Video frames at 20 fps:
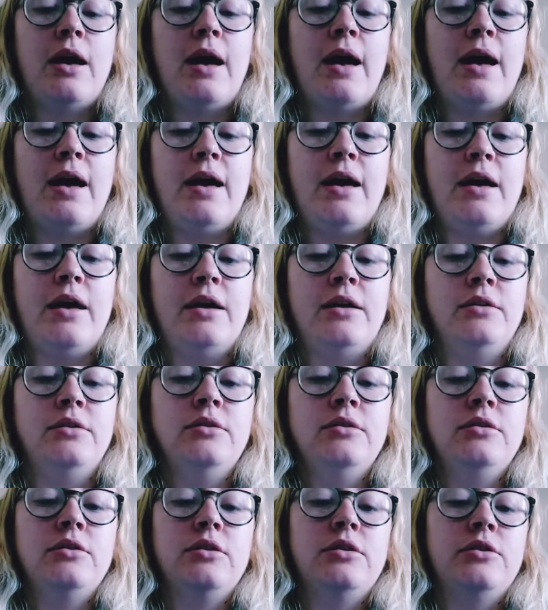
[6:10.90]
and
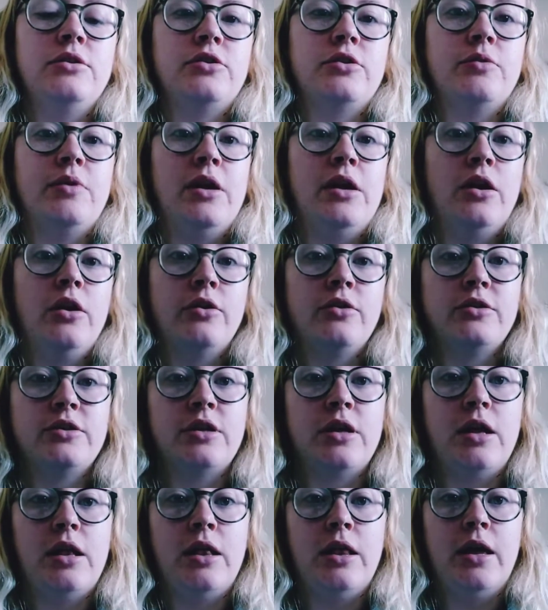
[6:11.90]
so it looks
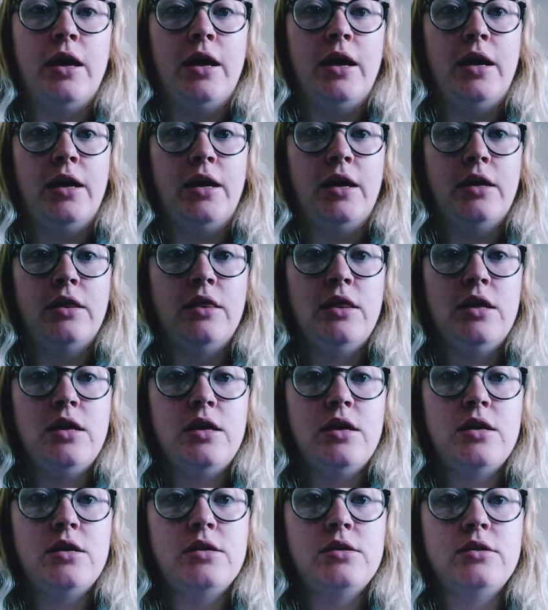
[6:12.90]
like
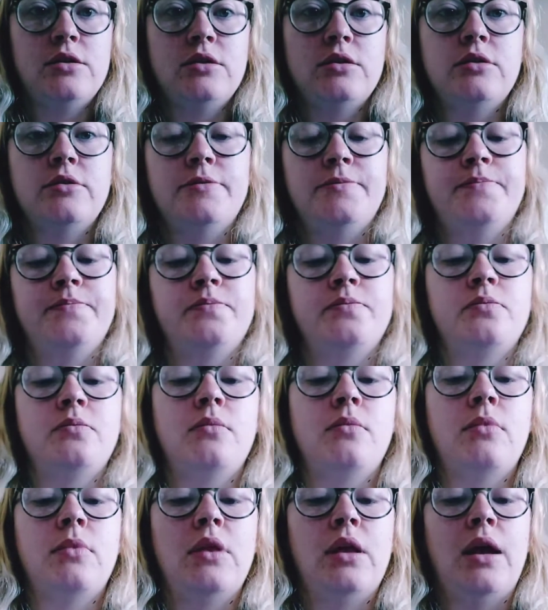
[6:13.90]
this.
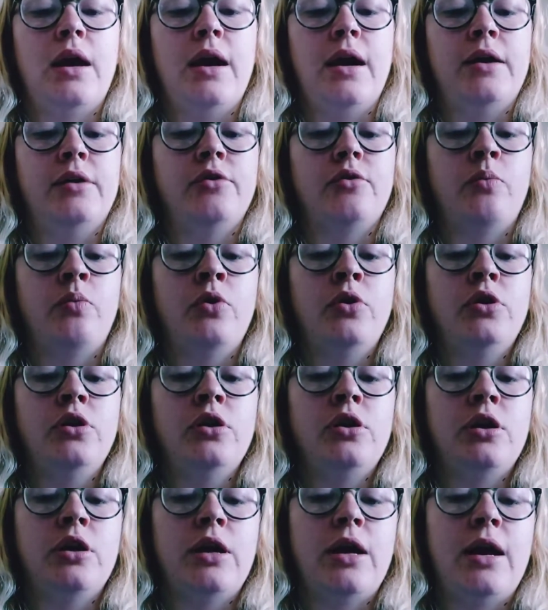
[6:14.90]
And what
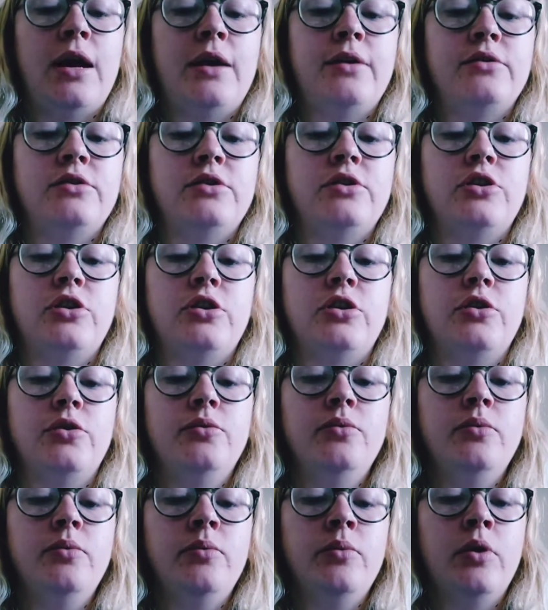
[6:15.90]
you're going to have to
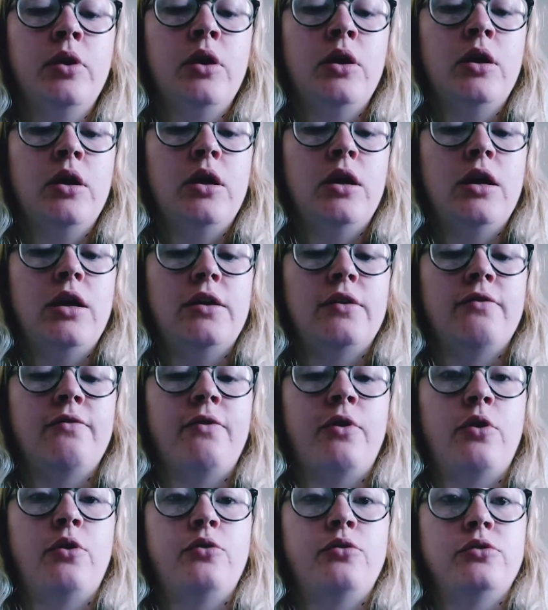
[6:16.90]
do is
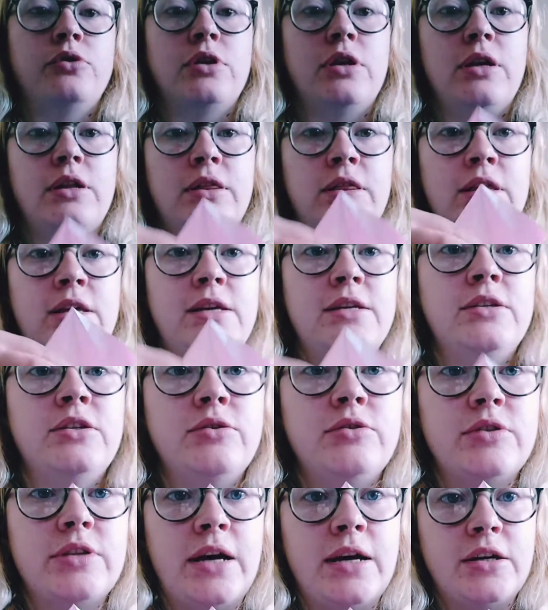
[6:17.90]
fold these
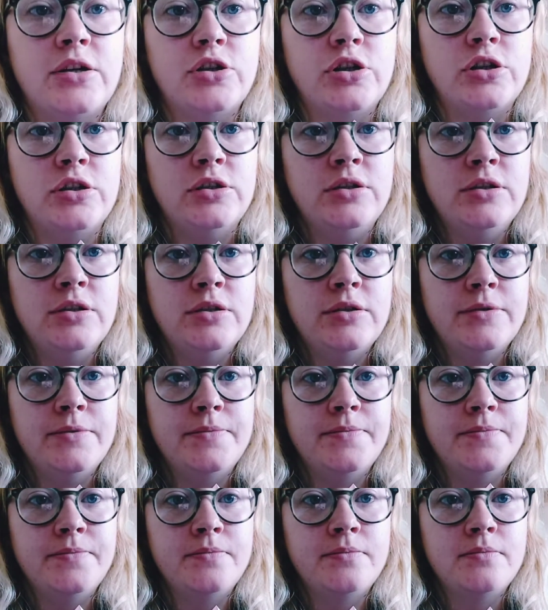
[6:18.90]
two sections
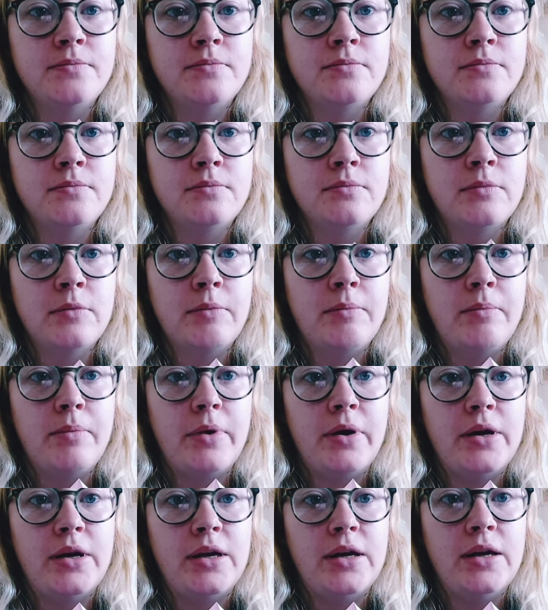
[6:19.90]

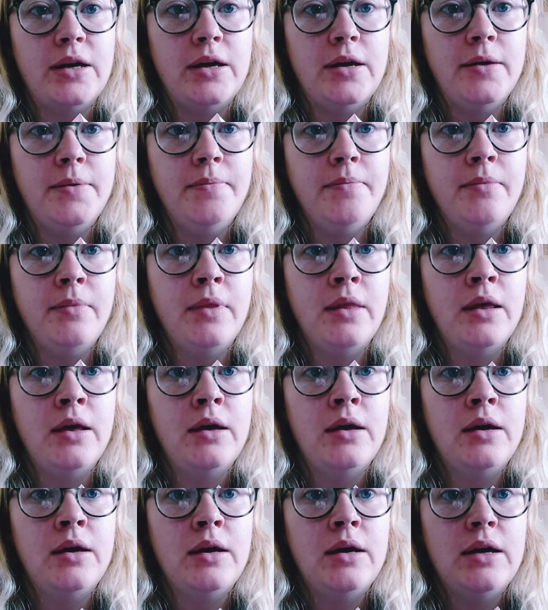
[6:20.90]
by here
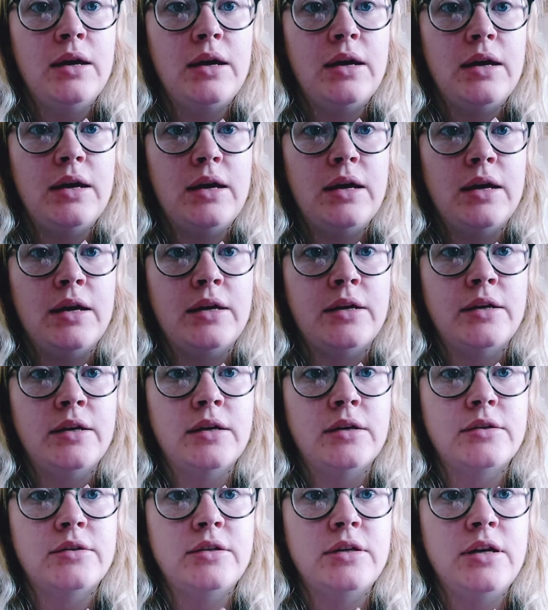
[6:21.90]

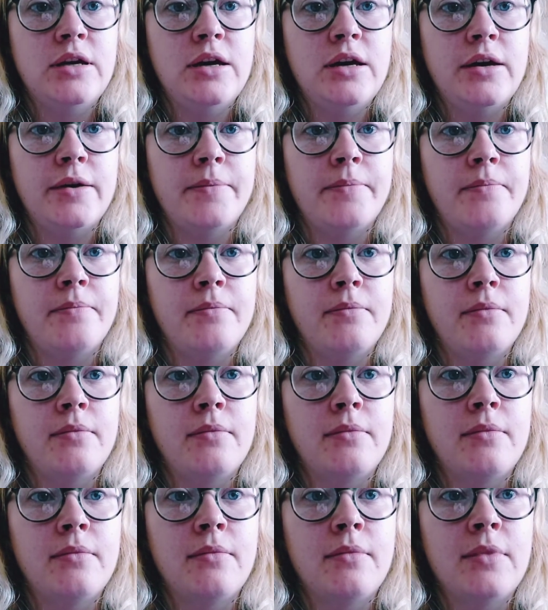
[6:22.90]
into here.
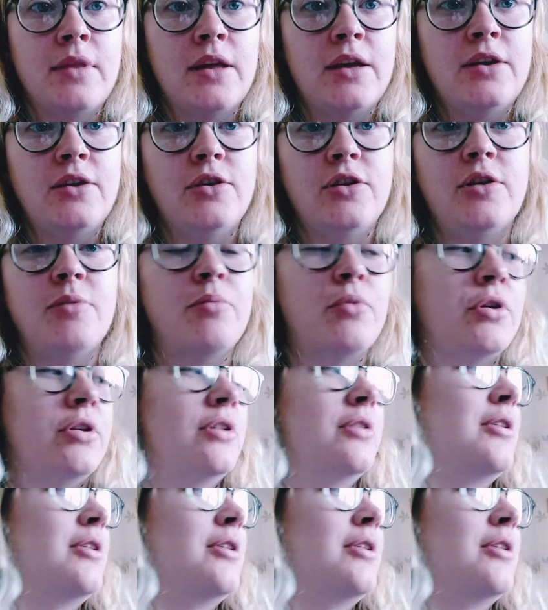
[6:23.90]
You can bring a